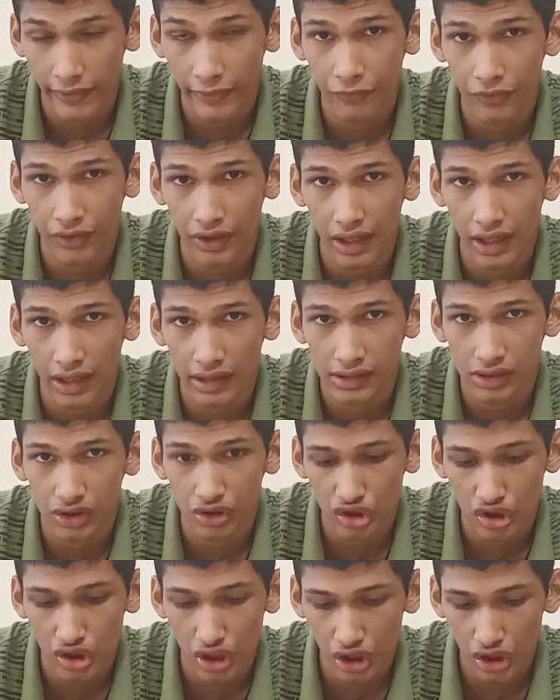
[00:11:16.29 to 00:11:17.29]
if he
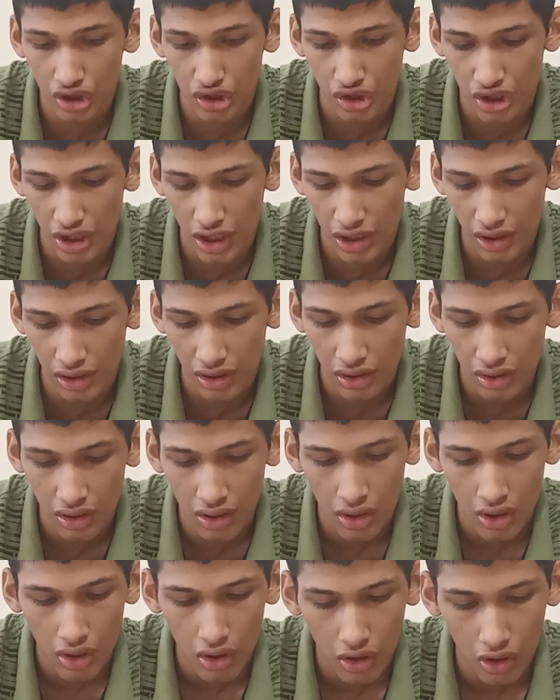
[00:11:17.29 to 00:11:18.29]
has stuck shade,
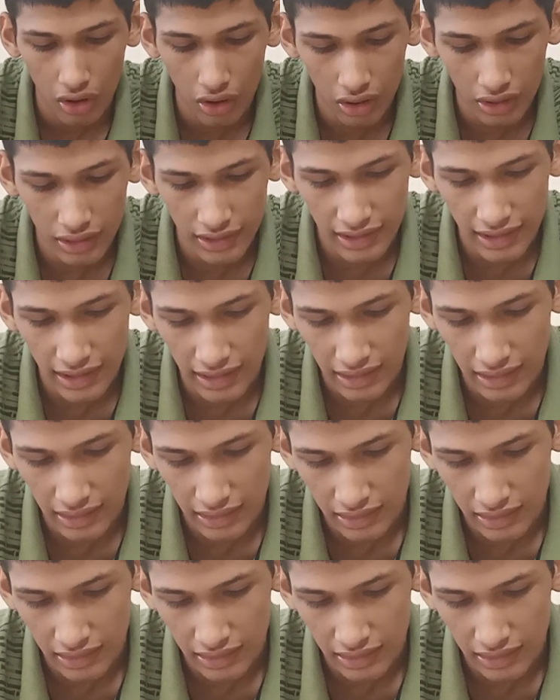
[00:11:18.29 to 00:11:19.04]
or he